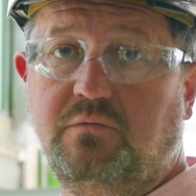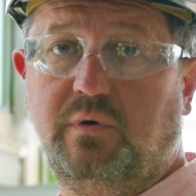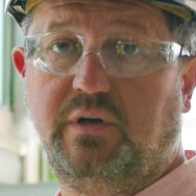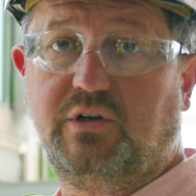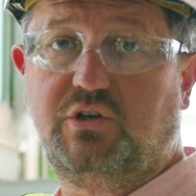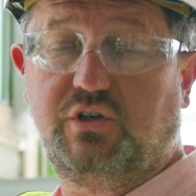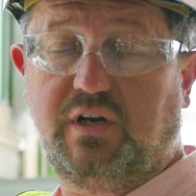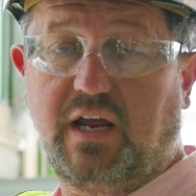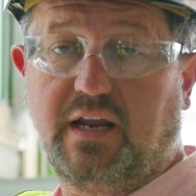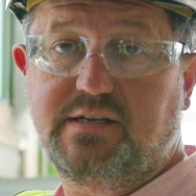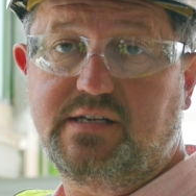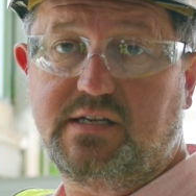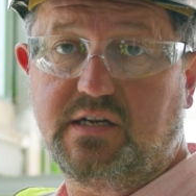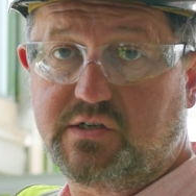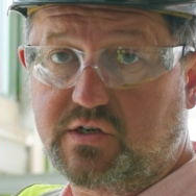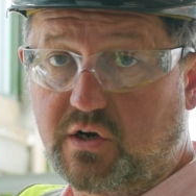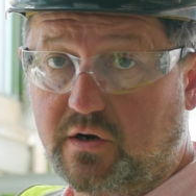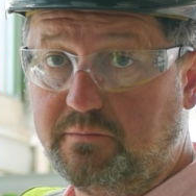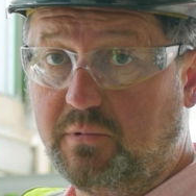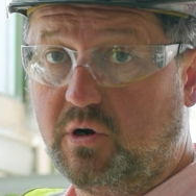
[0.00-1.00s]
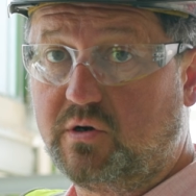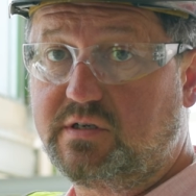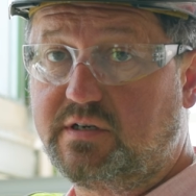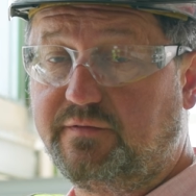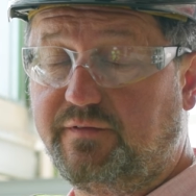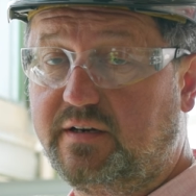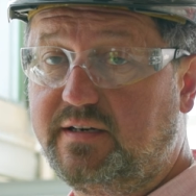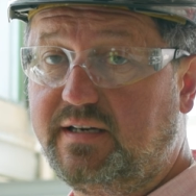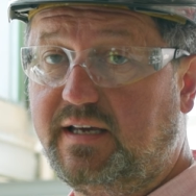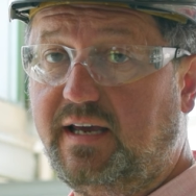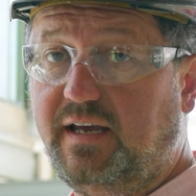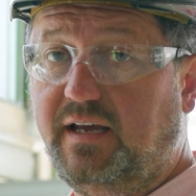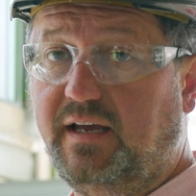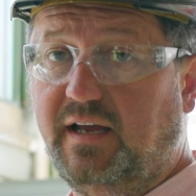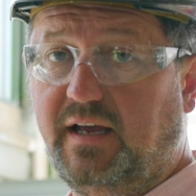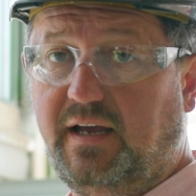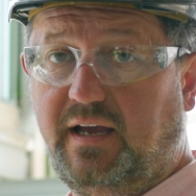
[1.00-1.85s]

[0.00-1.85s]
which gets the sun most of the day.